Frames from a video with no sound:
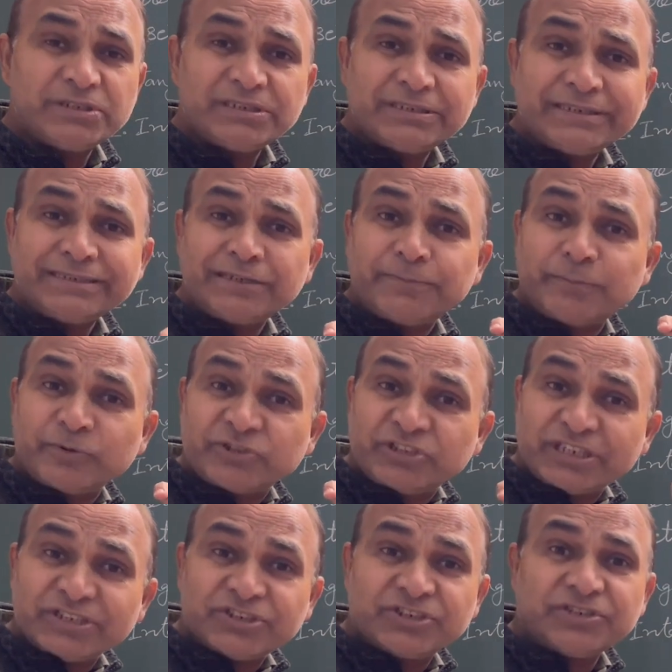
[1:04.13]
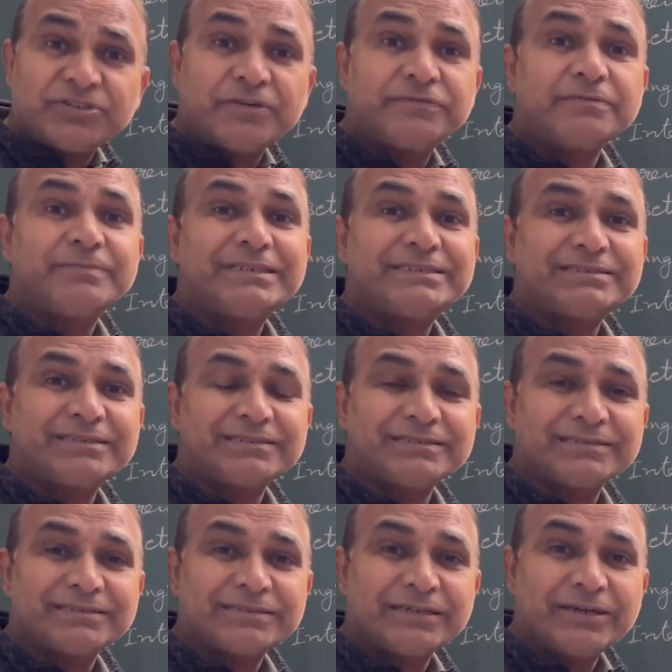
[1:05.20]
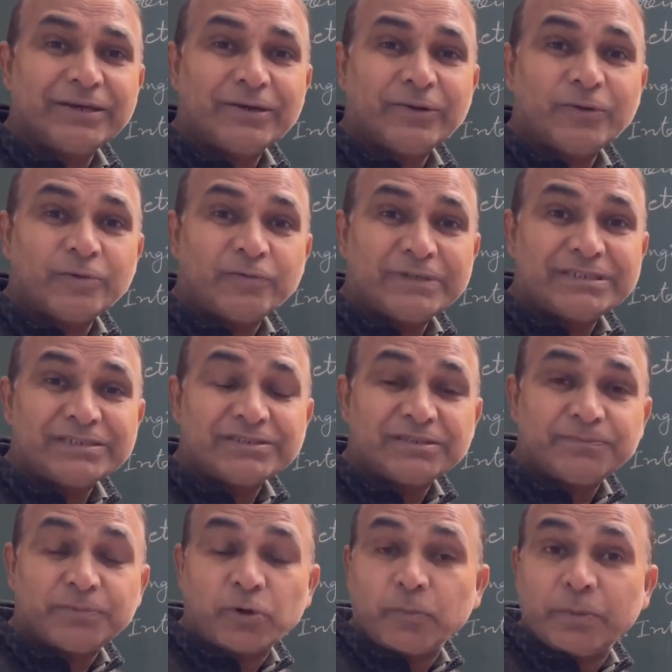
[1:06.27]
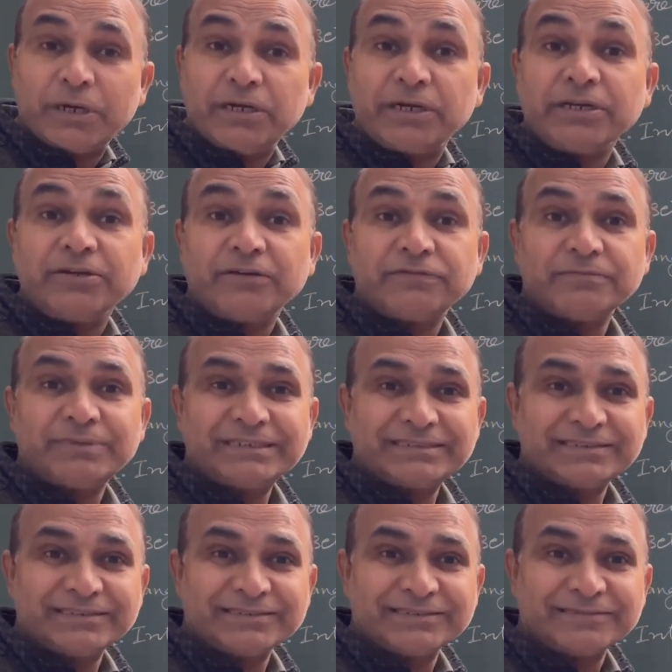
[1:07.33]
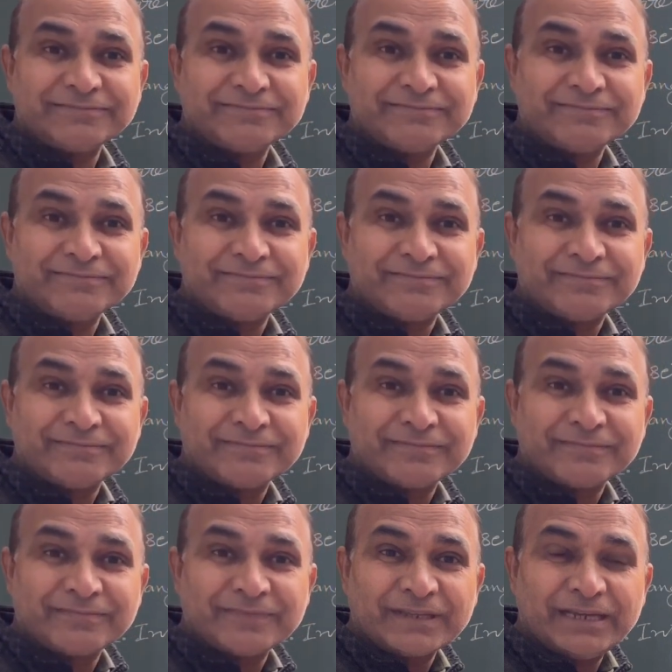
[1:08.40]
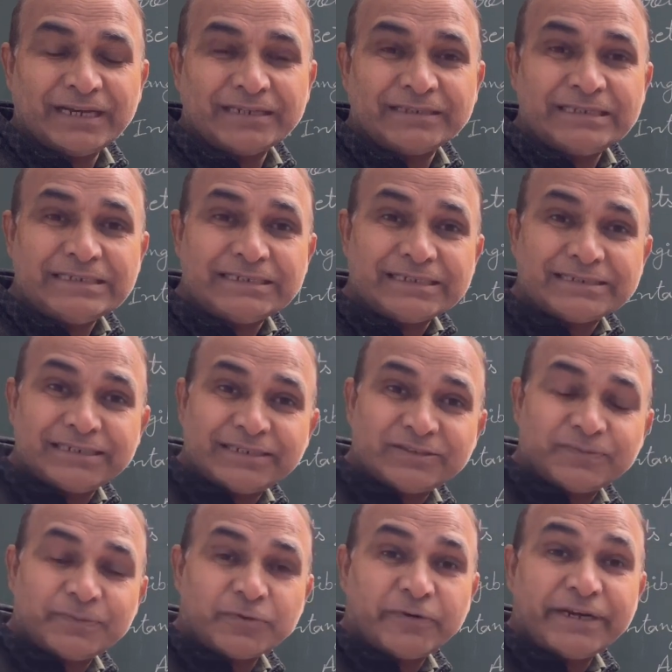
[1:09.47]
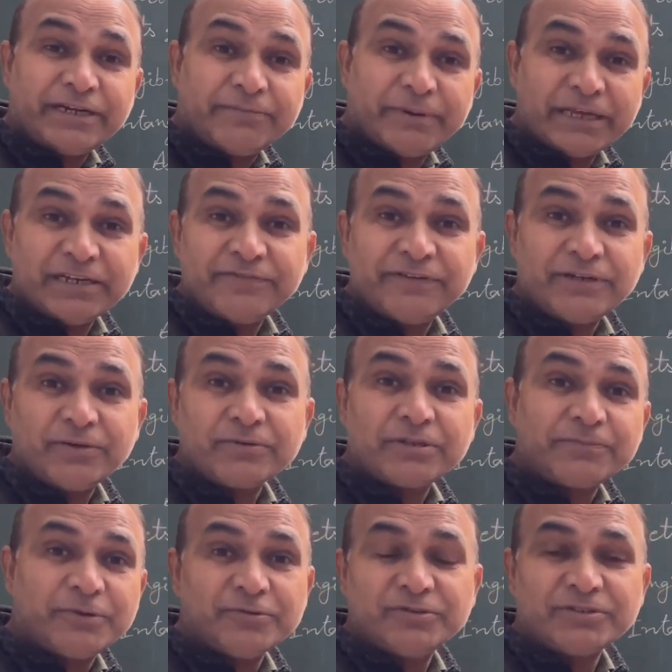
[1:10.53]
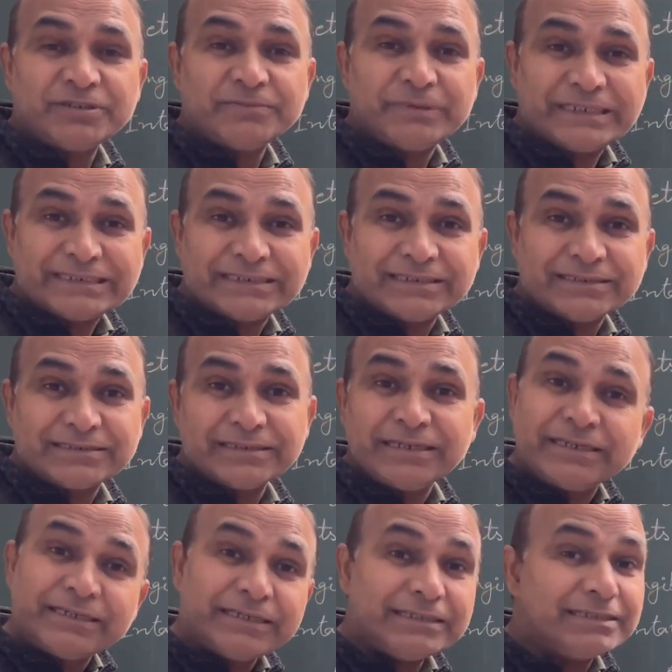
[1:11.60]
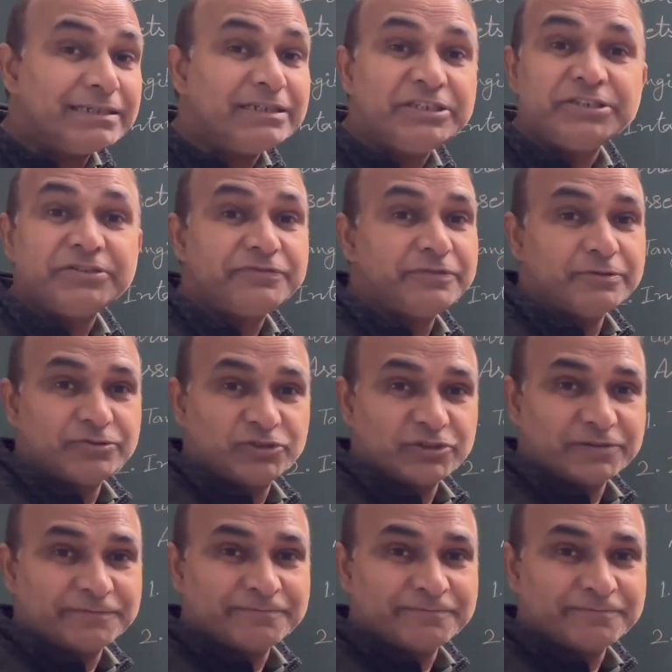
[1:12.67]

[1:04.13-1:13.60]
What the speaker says: is in the possession of a business or which is the property of a business, and these assets provide benefit to the business in the near future.